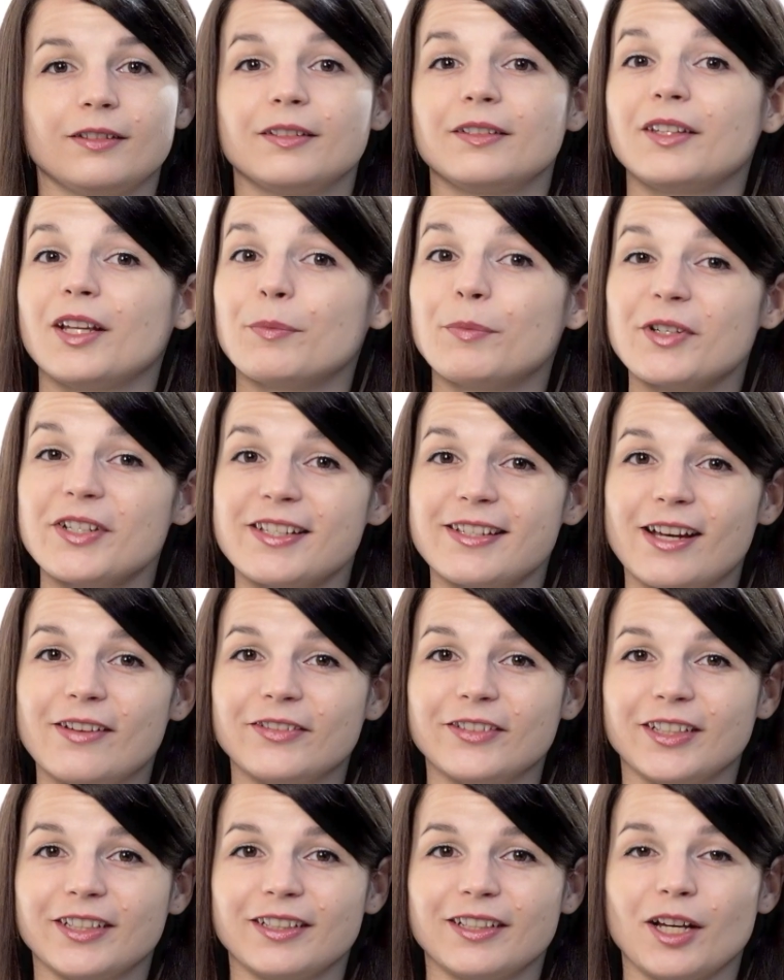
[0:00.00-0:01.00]
Number
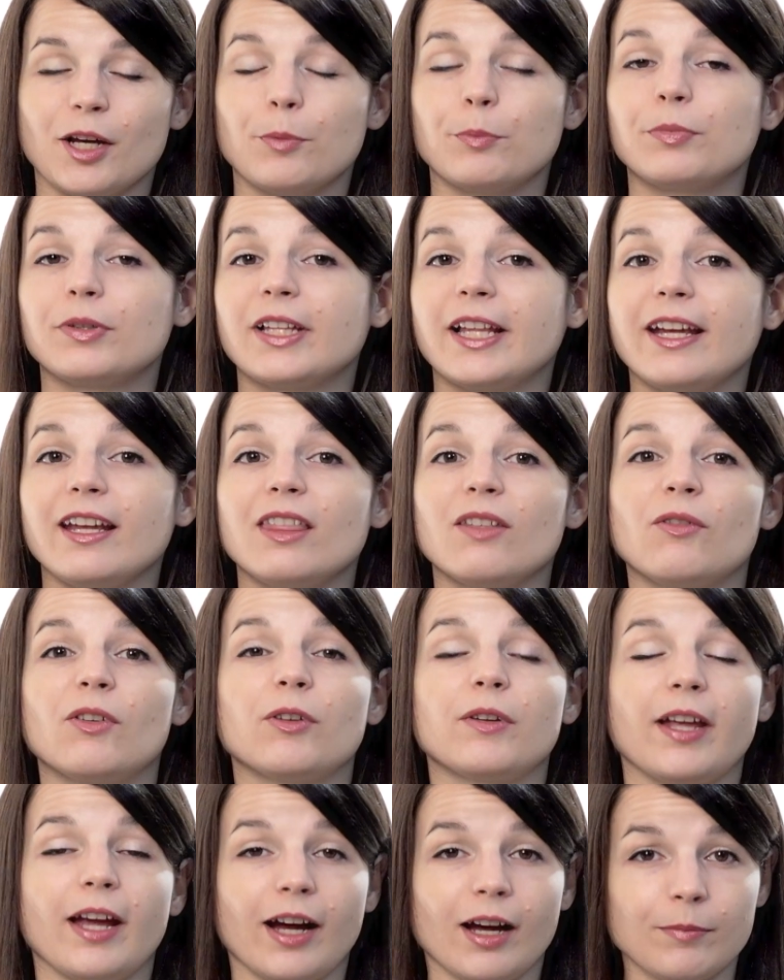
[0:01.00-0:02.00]
7, play the
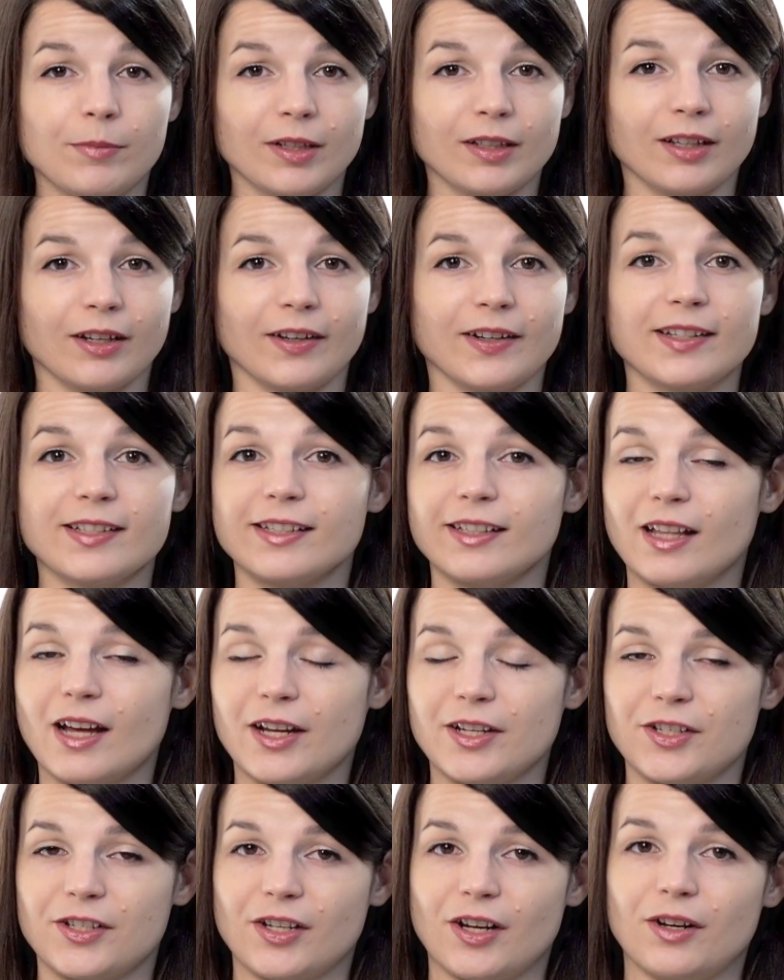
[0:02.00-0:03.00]
vocabulary
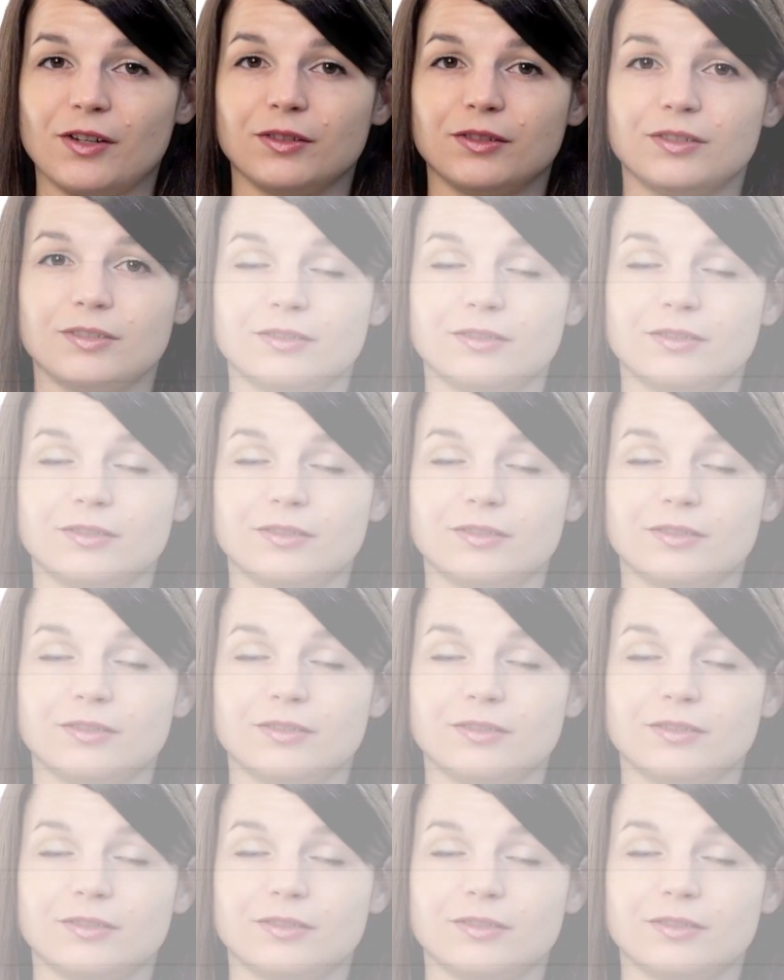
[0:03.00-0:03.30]
slideshow.